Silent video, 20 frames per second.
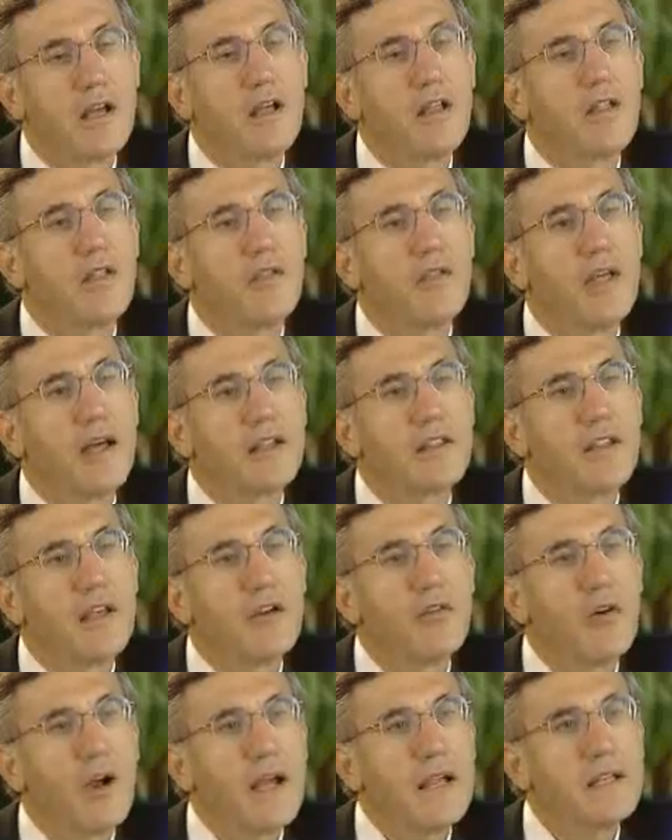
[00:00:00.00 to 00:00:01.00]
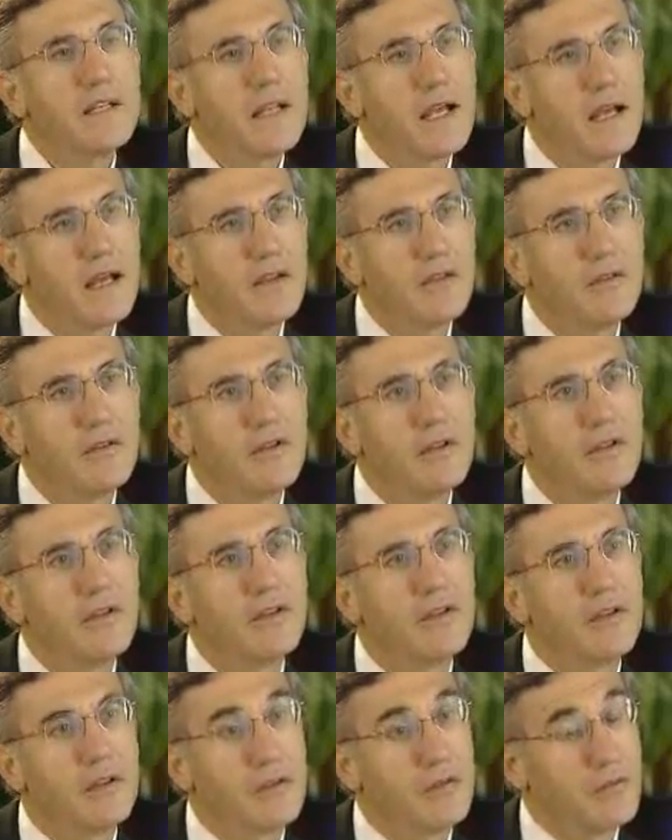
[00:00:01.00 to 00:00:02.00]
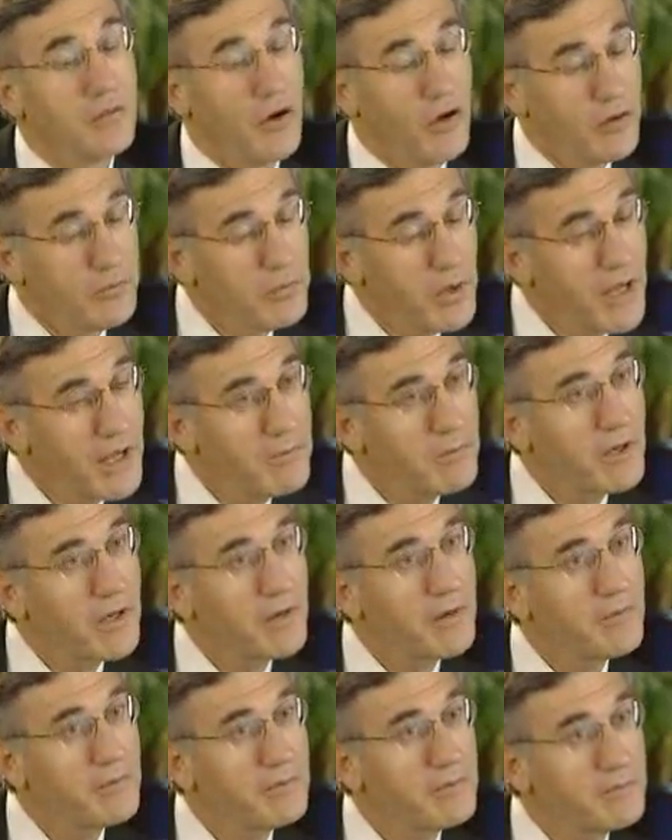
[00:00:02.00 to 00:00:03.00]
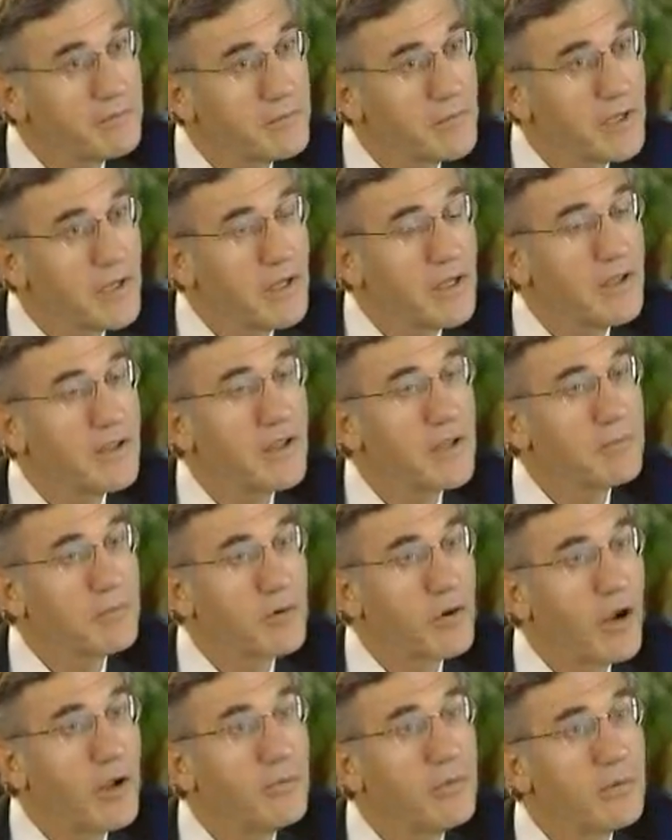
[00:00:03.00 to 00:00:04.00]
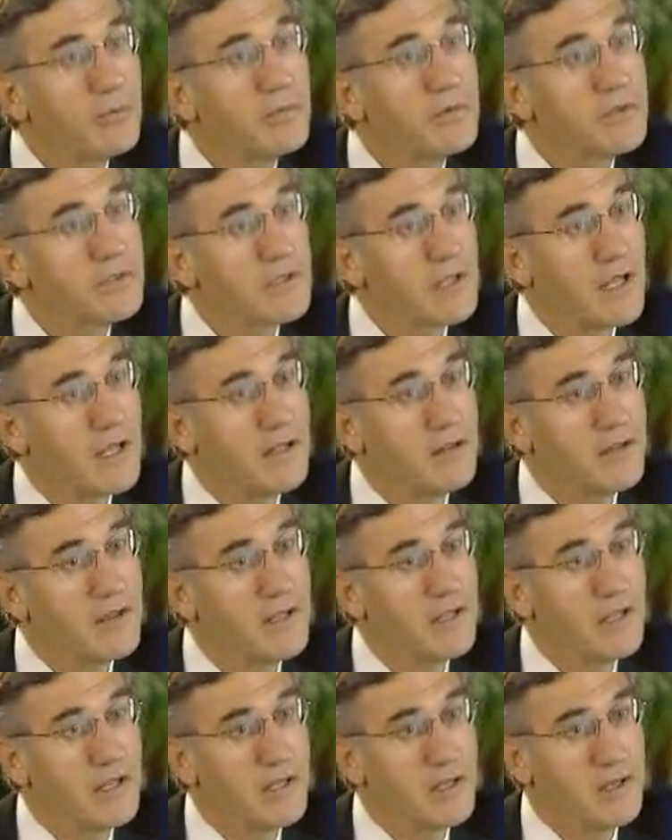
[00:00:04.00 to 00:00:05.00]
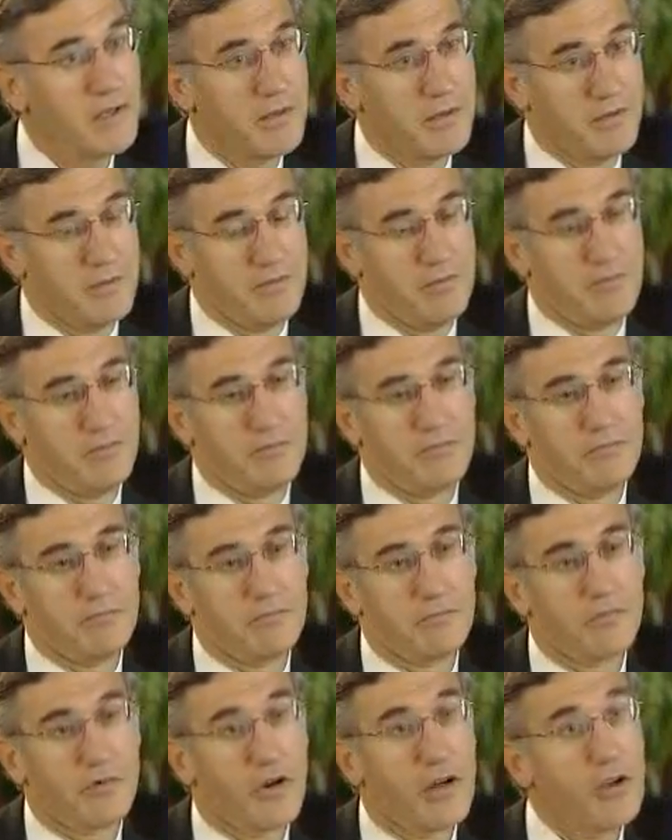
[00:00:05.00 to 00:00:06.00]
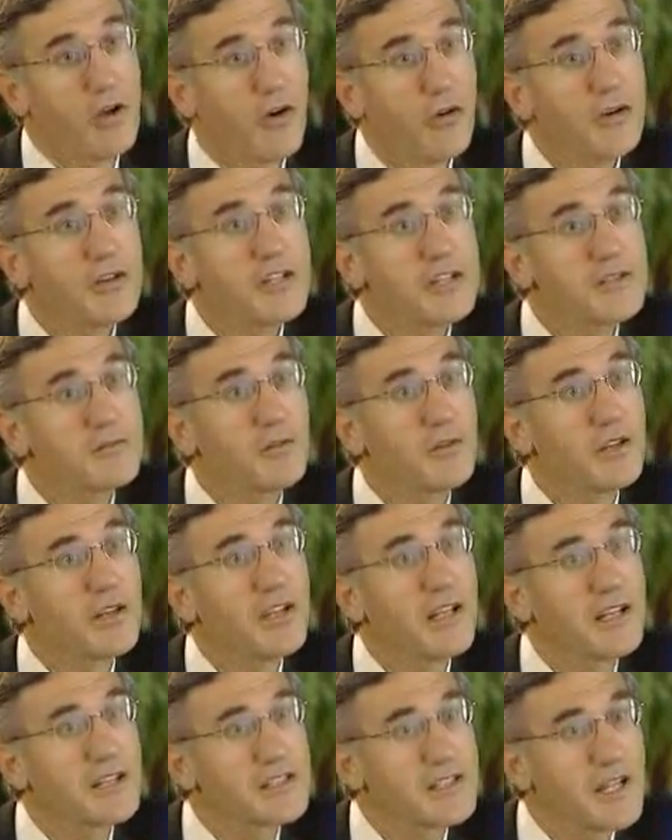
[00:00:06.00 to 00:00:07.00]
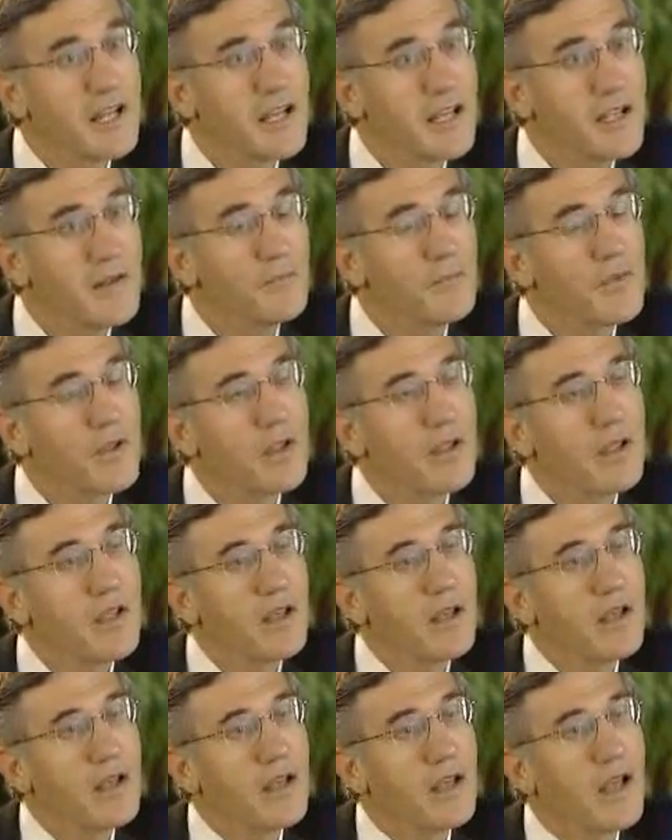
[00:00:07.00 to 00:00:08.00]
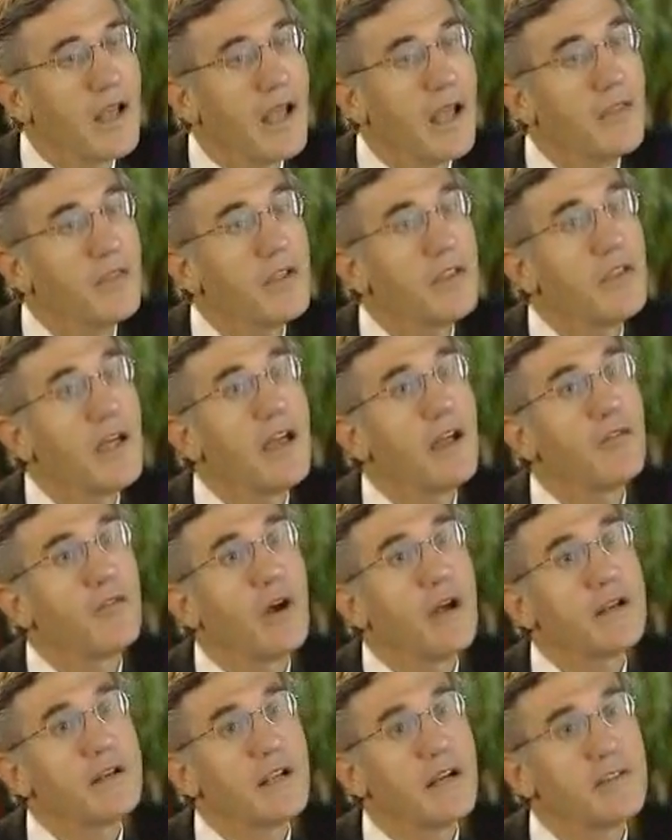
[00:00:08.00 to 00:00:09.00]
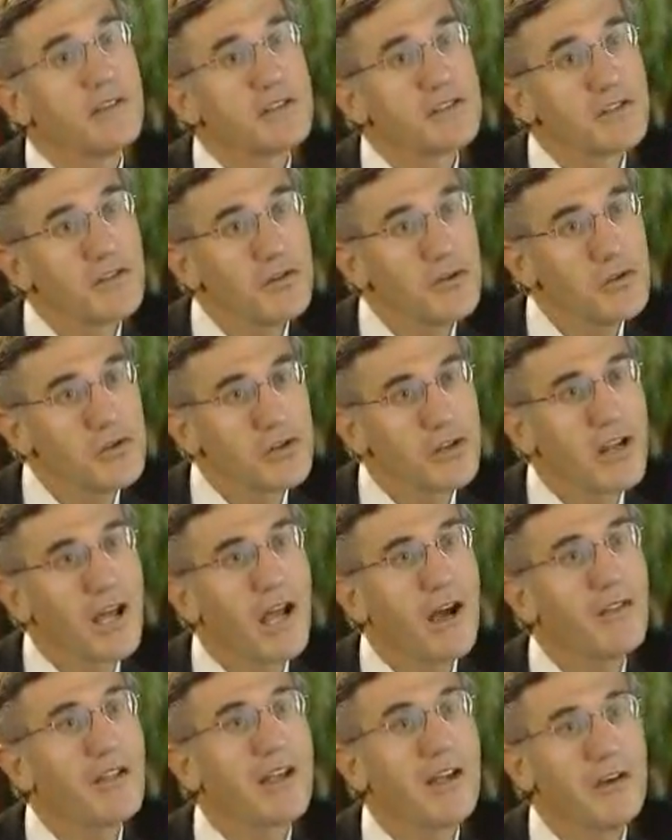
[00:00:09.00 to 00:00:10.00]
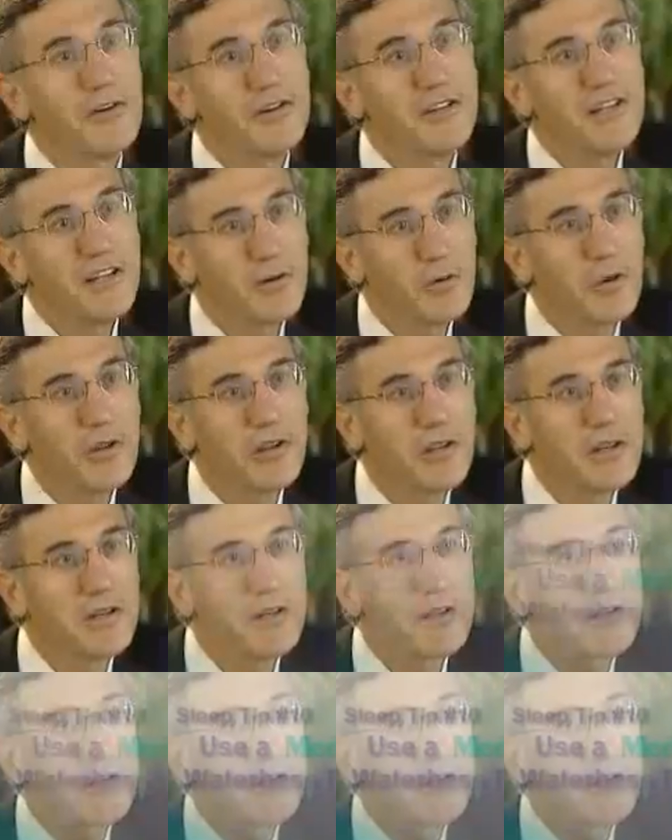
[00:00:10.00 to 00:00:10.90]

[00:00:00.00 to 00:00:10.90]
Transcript: that they write down on paper their problems and their priorities for the next day, and then they write down the solution, how they're going to deal with it.